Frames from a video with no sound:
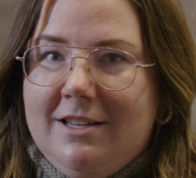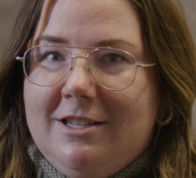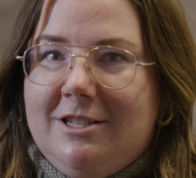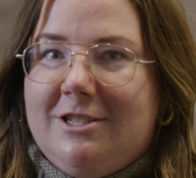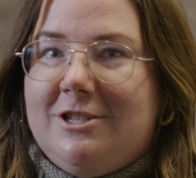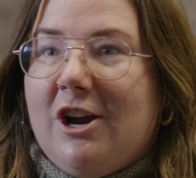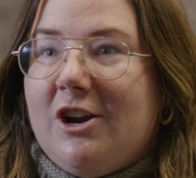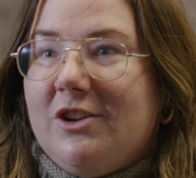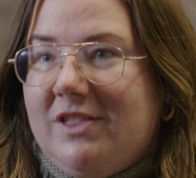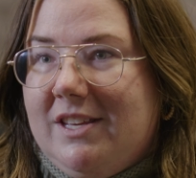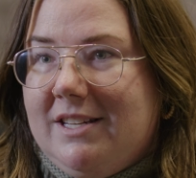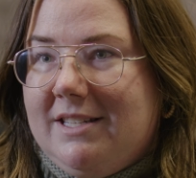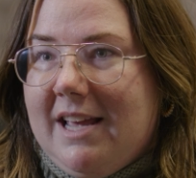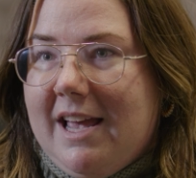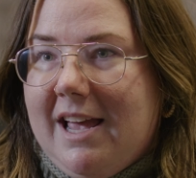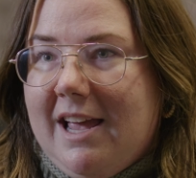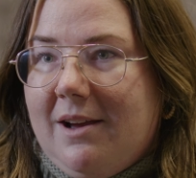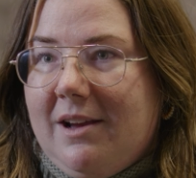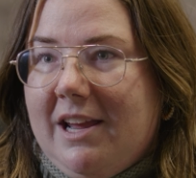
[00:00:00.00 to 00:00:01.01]
start the
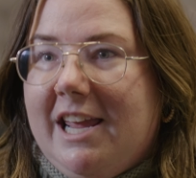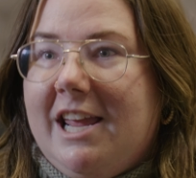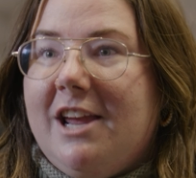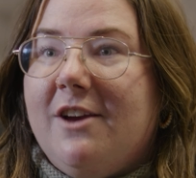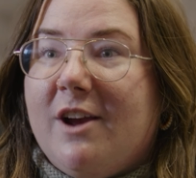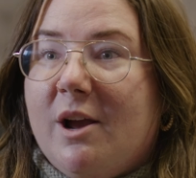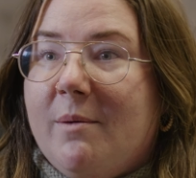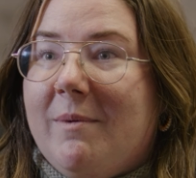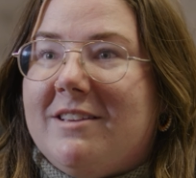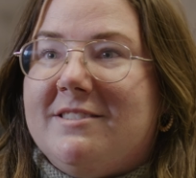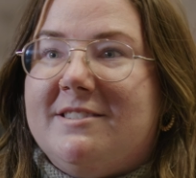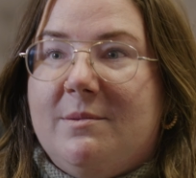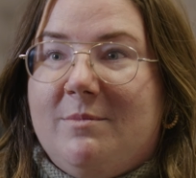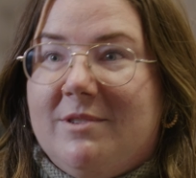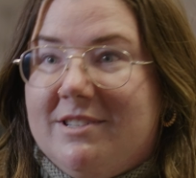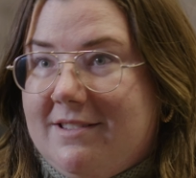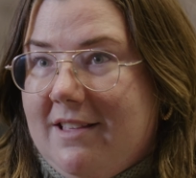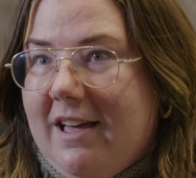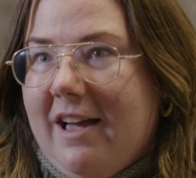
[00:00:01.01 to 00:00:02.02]
day hearing about
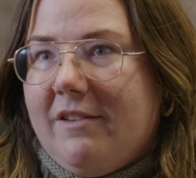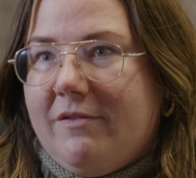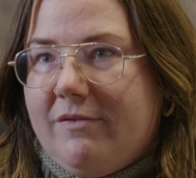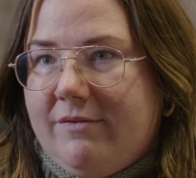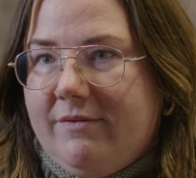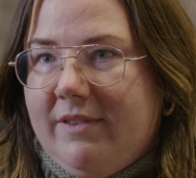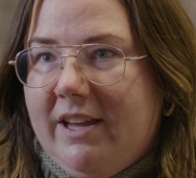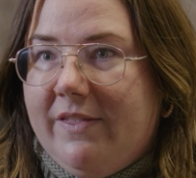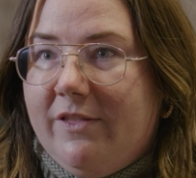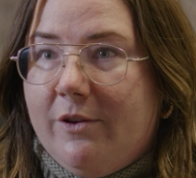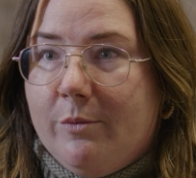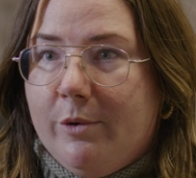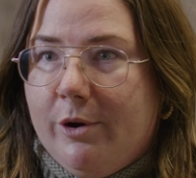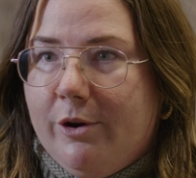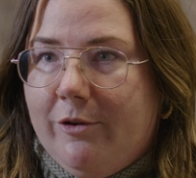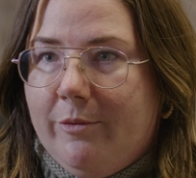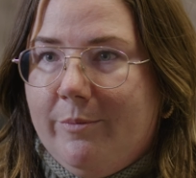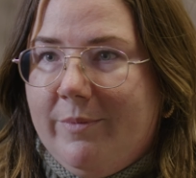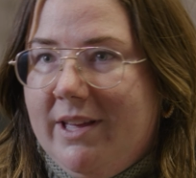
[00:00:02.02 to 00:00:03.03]
someone's life in mm-hmm. the
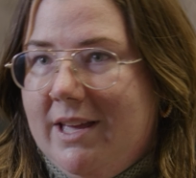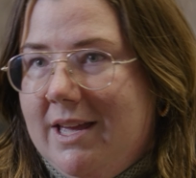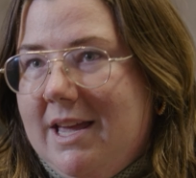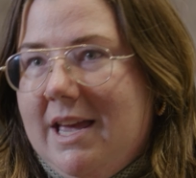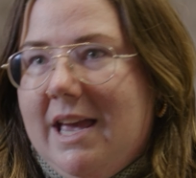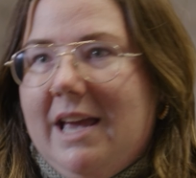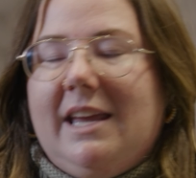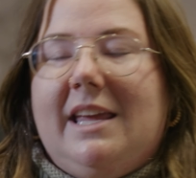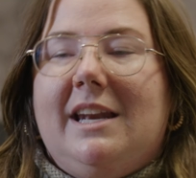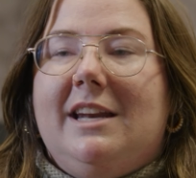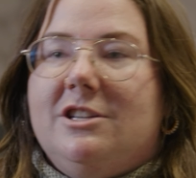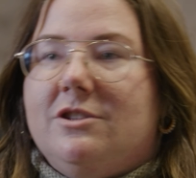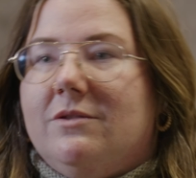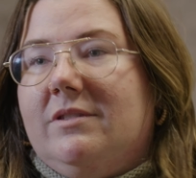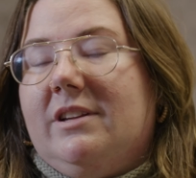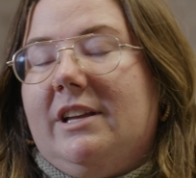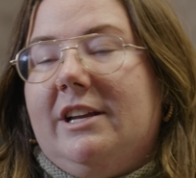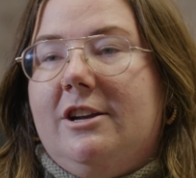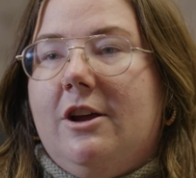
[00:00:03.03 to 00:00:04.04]
room and getting to
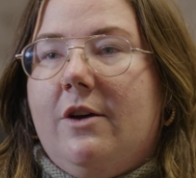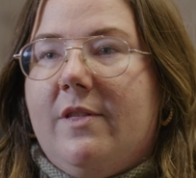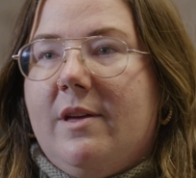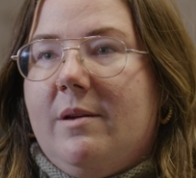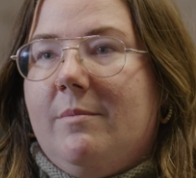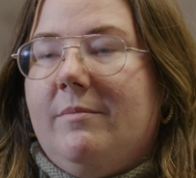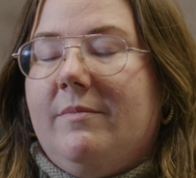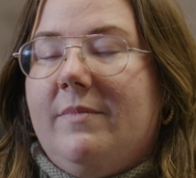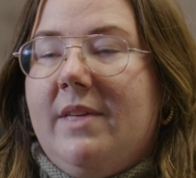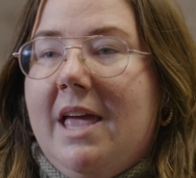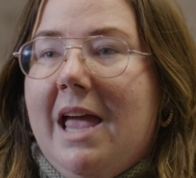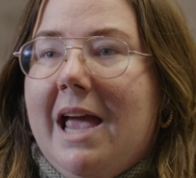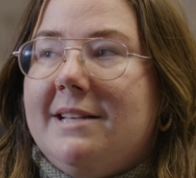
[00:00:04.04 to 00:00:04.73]
really know them.